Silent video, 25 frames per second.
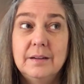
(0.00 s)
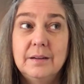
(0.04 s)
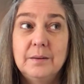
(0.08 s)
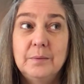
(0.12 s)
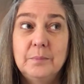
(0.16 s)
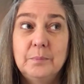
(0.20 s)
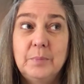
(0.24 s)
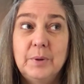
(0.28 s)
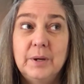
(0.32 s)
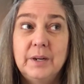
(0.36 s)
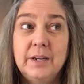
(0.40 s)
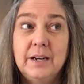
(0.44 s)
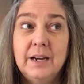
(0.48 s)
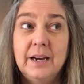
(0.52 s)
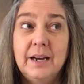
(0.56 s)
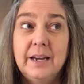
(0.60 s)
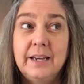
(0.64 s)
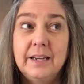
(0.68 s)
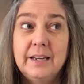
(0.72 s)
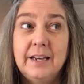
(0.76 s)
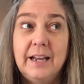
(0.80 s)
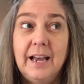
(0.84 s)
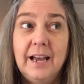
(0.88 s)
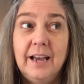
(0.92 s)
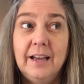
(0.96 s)
but I
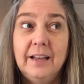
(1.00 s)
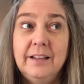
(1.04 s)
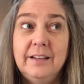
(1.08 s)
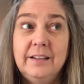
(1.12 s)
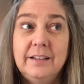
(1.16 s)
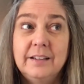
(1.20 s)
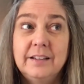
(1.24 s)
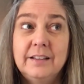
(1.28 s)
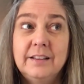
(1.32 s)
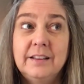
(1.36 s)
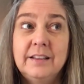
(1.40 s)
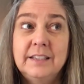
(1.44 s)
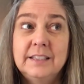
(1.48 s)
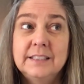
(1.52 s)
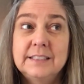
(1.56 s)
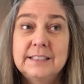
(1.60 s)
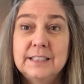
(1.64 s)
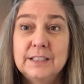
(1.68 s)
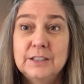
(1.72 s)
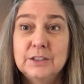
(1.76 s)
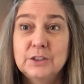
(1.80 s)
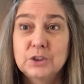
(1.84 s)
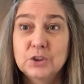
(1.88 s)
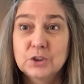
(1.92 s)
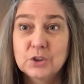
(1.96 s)
had had this
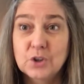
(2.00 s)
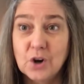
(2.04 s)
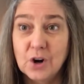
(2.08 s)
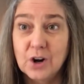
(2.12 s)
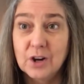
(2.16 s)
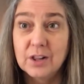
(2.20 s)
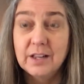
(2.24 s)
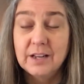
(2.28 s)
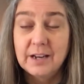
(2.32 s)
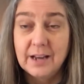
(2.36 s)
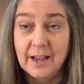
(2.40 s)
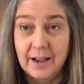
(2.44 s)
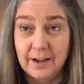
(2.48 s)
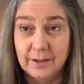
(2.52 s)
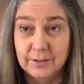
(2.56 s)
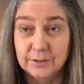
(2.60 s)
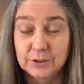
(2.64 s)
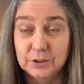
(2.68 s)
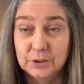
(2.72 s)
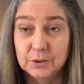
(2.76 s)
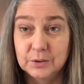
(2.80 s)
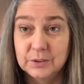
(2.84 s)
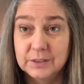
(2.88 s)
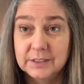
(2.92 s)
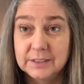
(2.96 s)
Scarlett House.
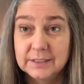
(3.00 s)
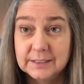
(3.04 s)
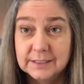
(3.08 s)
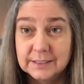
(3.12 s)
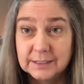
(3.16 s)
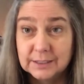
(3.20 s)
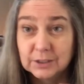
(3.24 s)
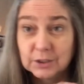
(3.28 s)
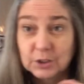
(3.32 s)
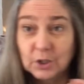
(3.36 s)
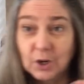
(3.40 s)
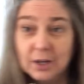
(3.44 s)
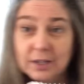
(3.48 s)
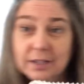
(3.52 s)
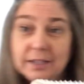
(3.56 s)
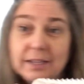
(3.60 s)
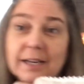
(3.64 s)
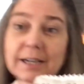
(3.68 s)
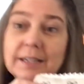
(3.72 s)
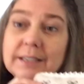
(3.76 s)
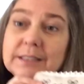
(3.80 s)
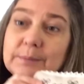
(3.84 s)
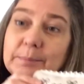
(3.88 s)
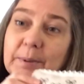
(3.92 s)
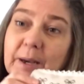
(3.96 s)
So this is a Scarlett
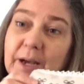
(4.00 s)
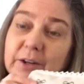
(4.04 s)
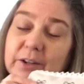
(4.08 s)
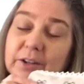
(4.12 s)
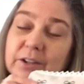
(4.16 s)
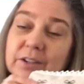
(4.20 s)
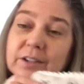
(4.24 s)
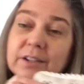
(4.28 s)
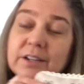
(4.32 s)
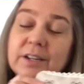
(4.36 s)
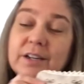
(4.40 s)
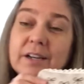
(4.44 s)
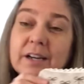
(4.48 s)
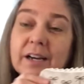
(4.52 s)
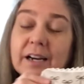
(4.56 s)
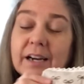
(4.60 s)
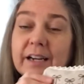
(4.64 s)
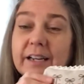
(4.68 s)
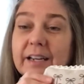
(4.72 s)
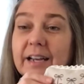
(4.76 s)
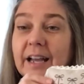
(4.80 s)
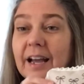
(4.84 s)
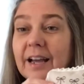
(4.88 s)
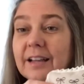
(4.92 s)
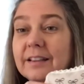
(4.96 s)
House pattern.
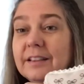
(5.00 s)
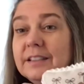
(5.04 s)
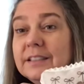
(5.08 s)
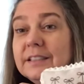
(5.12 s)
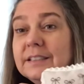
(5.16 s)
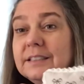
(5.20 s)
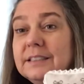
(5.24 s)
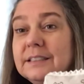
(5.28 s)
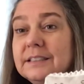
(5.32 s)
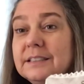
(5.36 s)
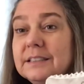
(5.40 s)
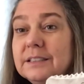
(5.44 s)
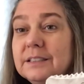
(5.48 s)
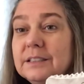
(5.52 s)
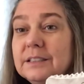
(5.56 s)
I'd had this,